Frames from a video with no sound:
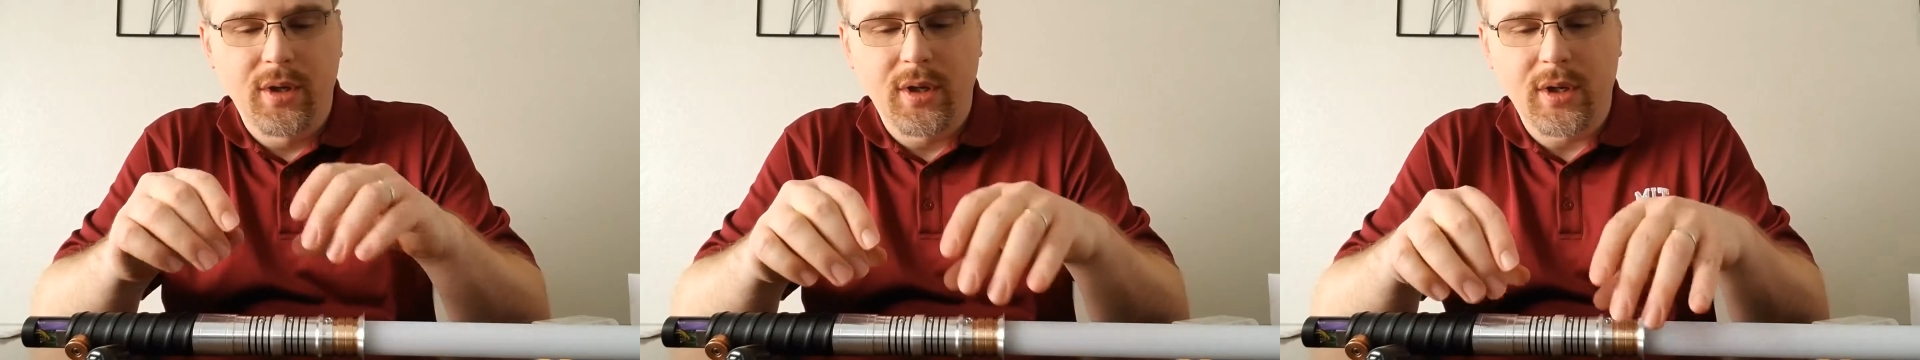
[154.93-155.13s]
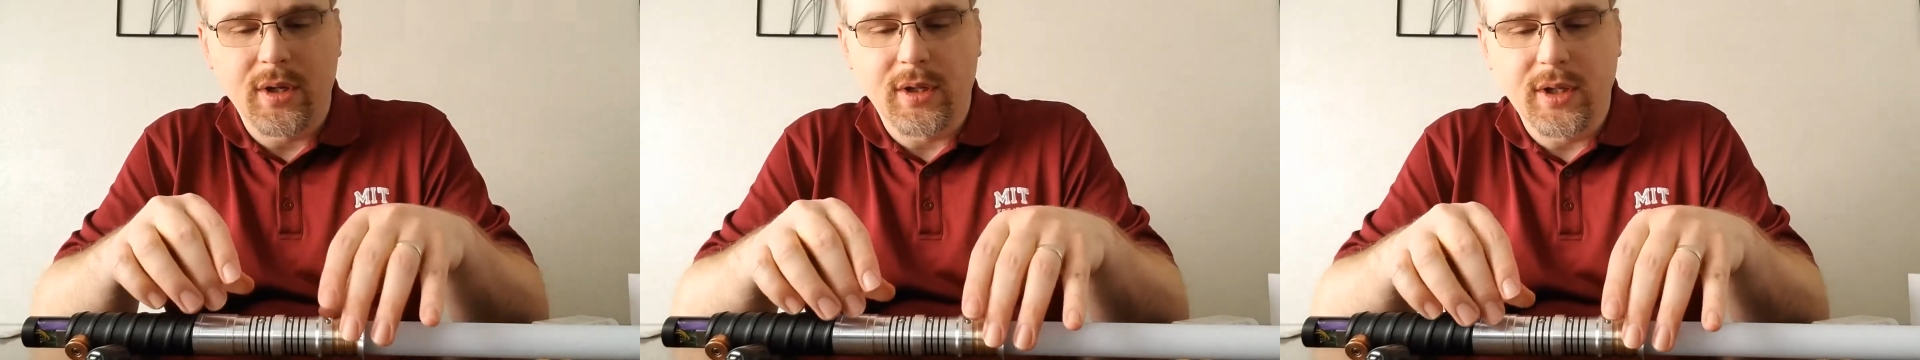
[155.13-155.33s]

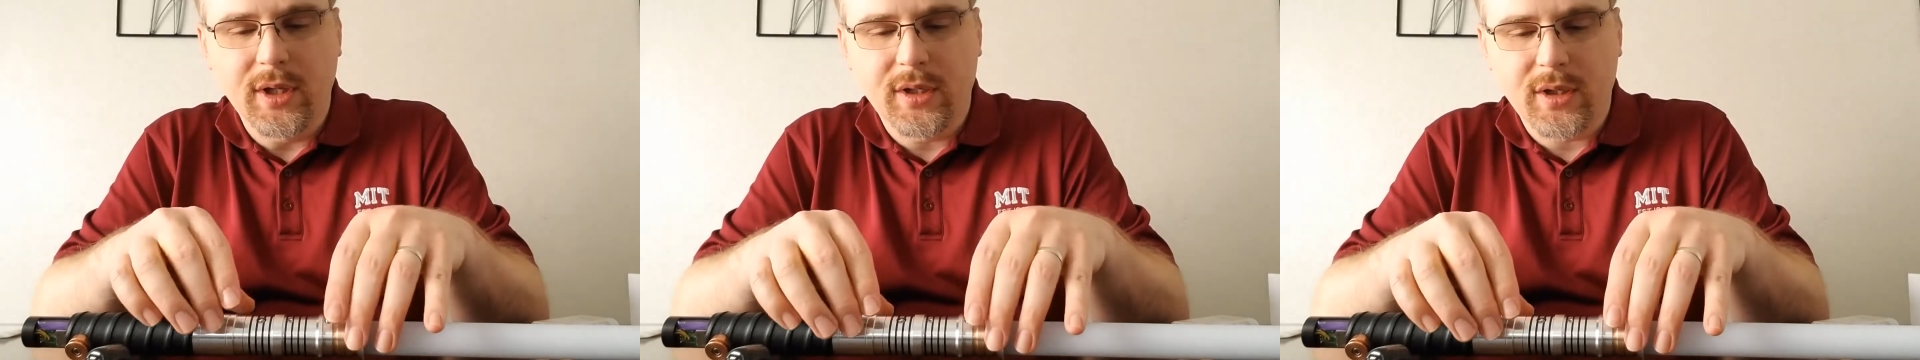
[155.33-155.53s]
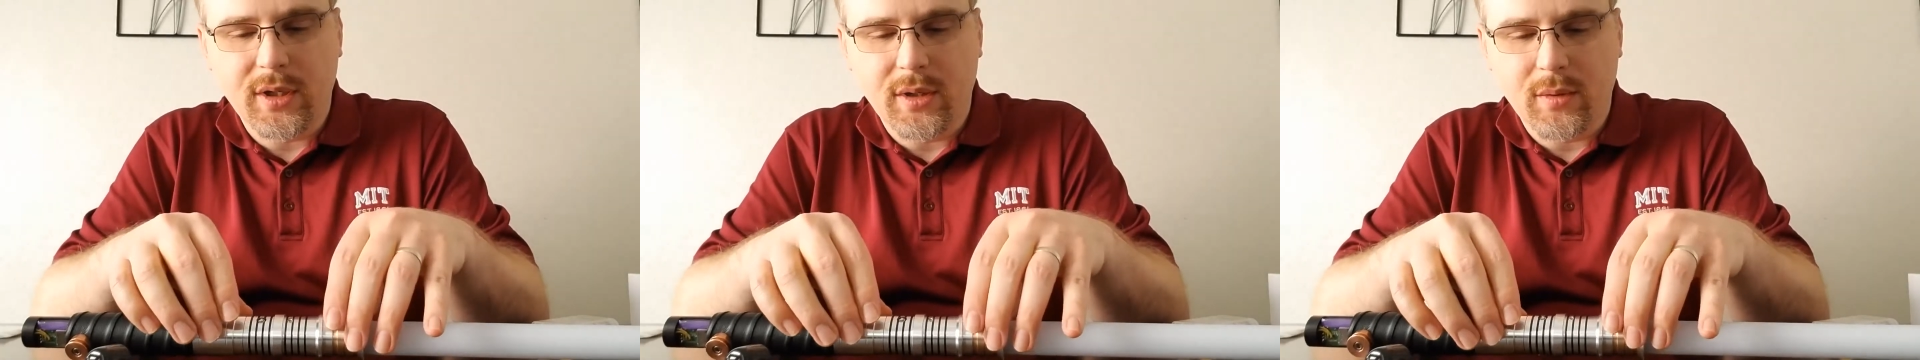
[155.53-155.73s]

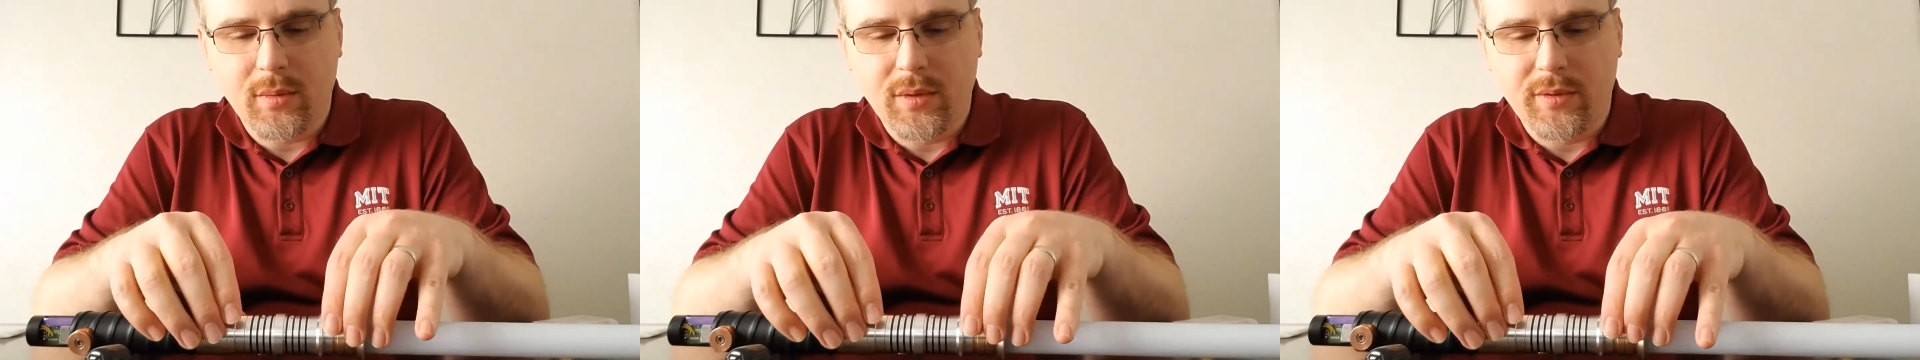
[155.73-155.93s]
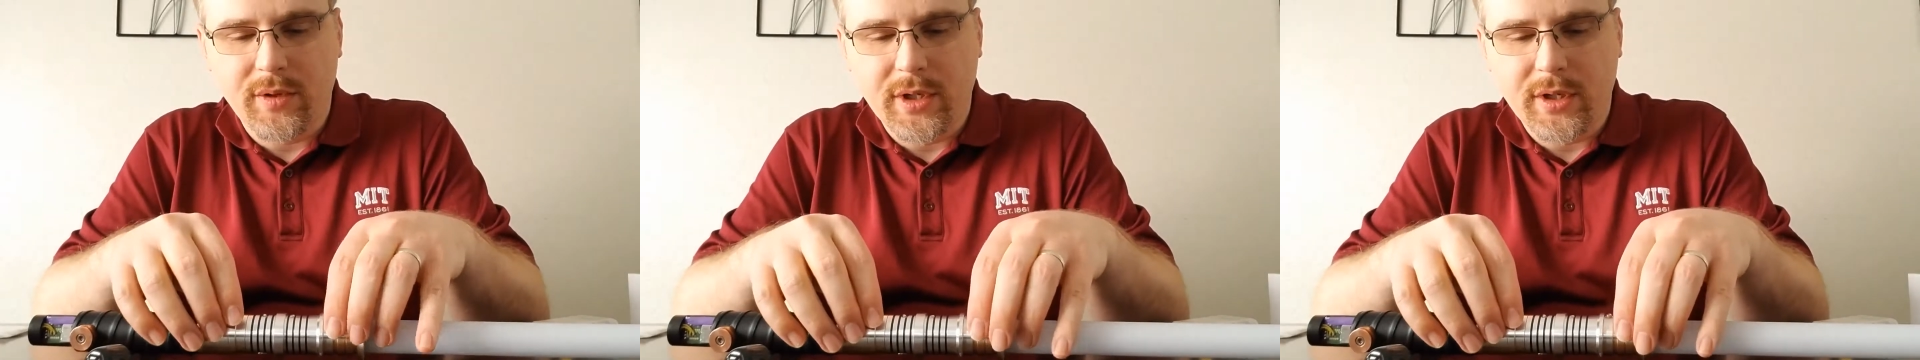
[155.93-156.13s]
Kalita
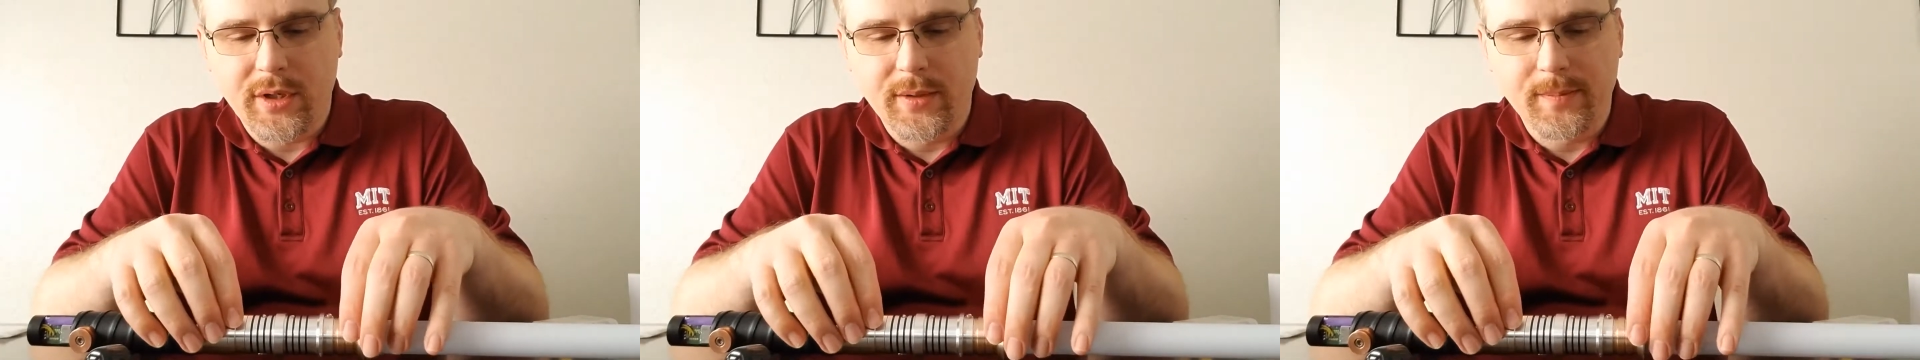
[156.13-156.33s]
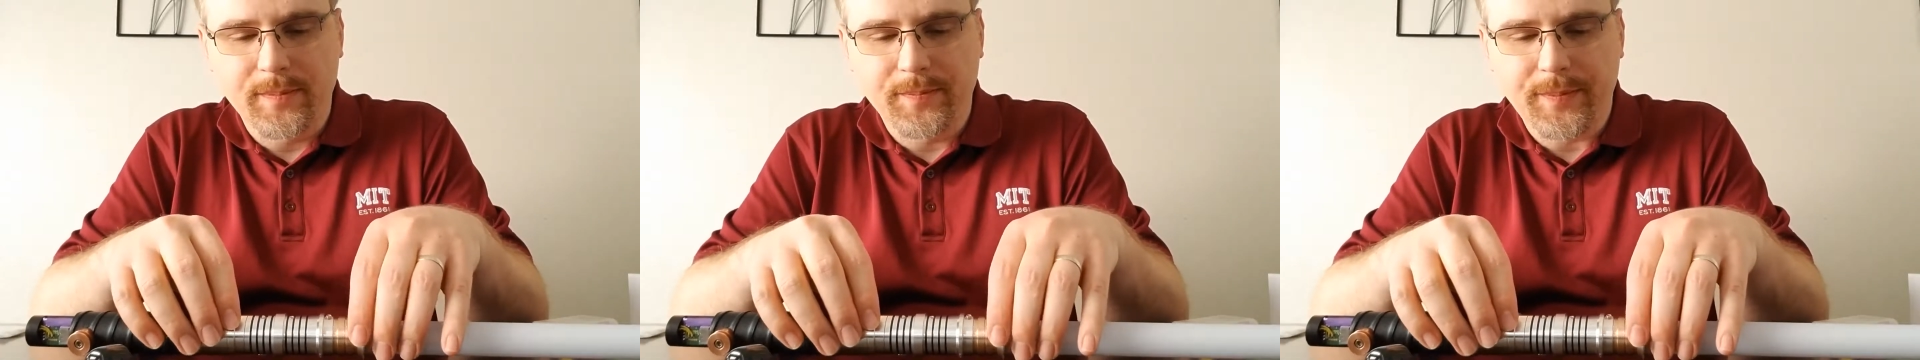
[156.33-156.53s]

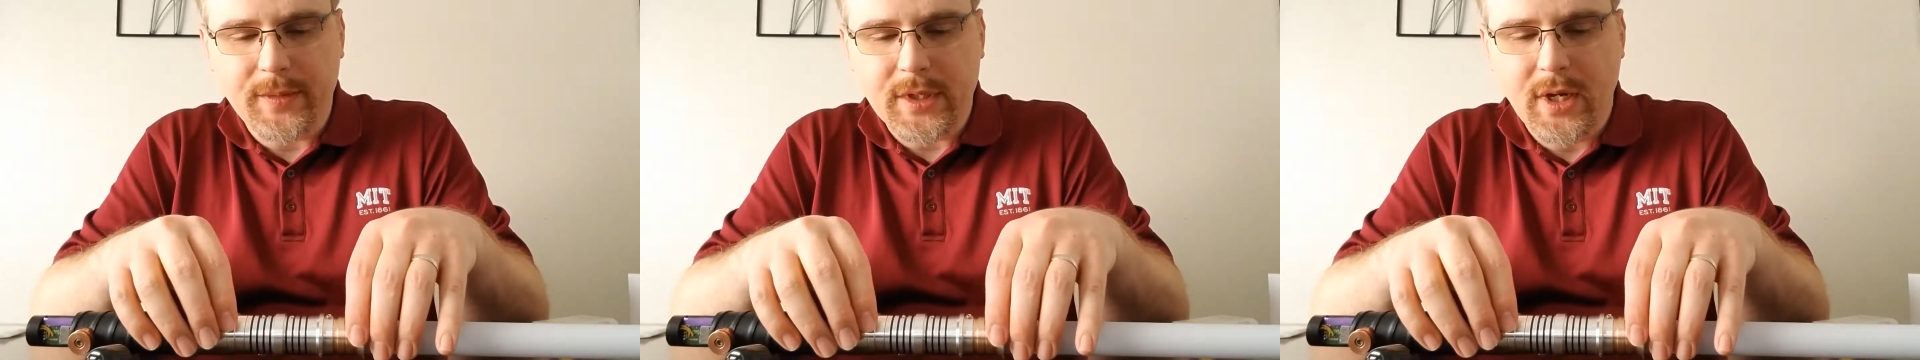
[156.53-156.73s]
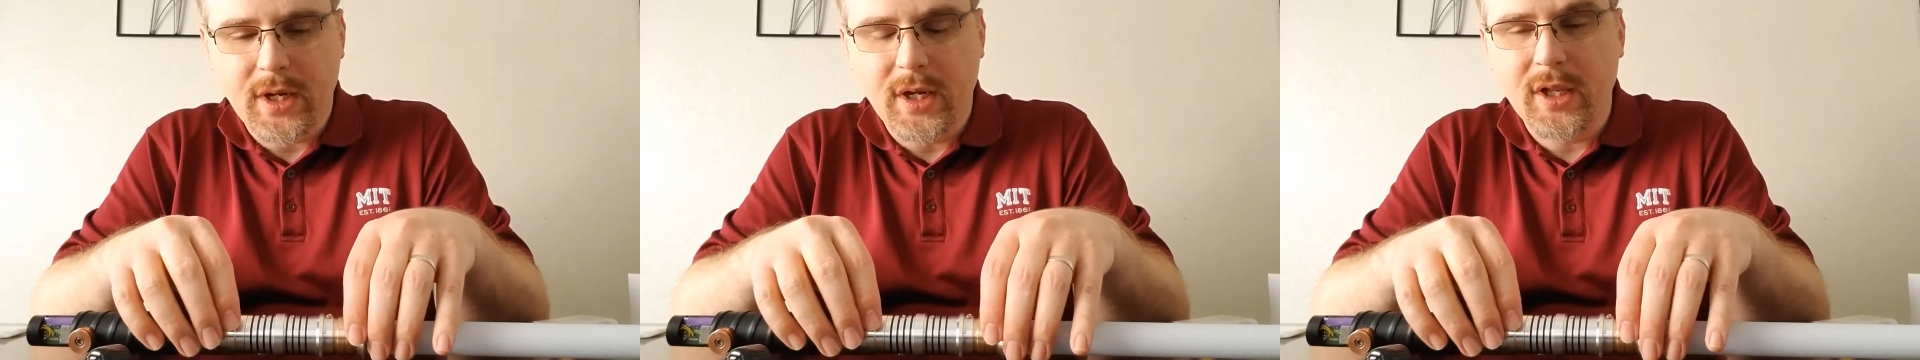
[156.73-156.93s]
Windrider,
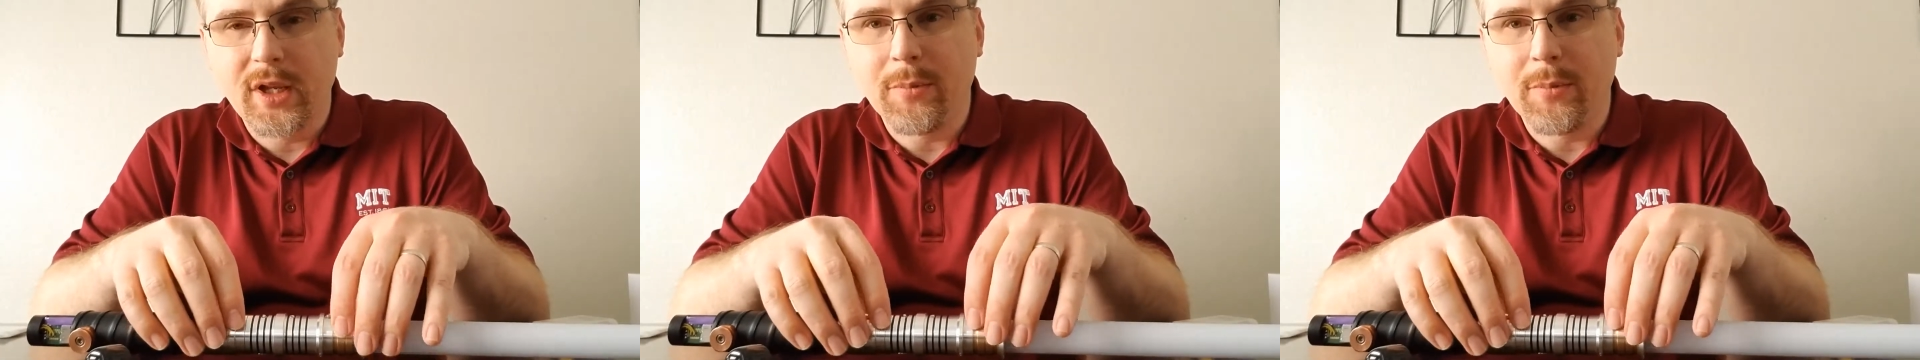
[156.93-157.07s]
and they